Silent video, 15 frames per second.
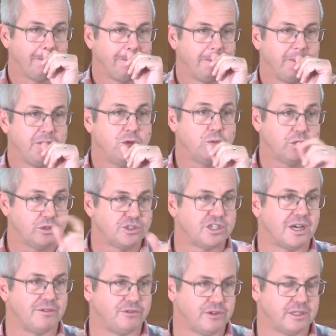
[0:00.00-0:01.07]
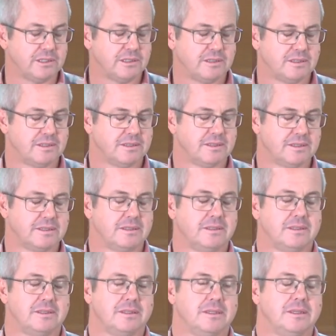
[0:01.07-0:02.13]
You will suffer.
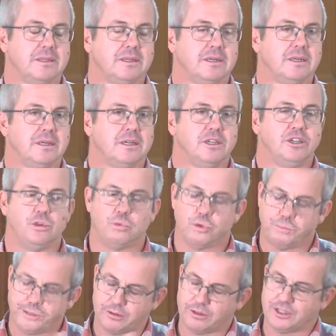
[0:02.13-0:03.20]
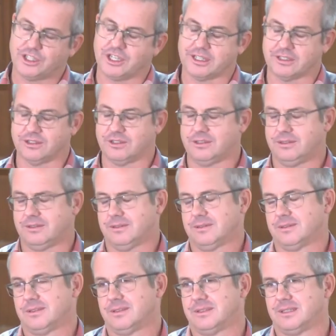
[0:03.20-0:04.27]
You will be rejected.
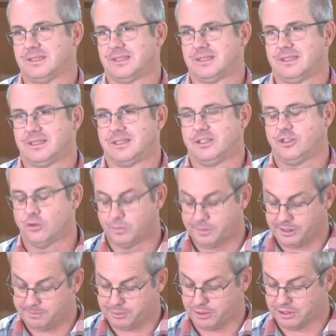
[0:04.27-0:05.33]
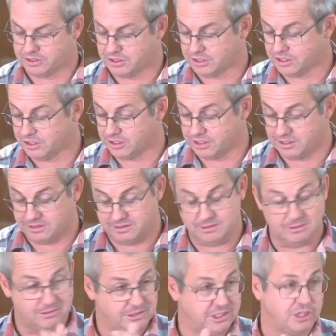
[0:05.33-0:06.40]
You will be persecuted.
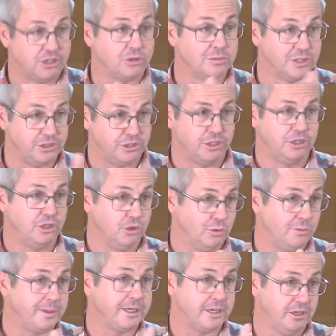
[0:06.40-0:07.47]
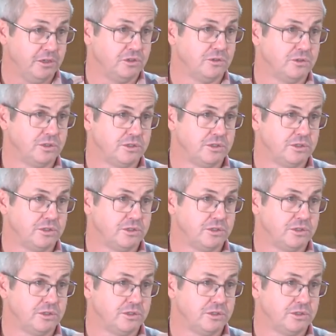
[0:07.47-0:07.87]
Gentlemen, you will be killed.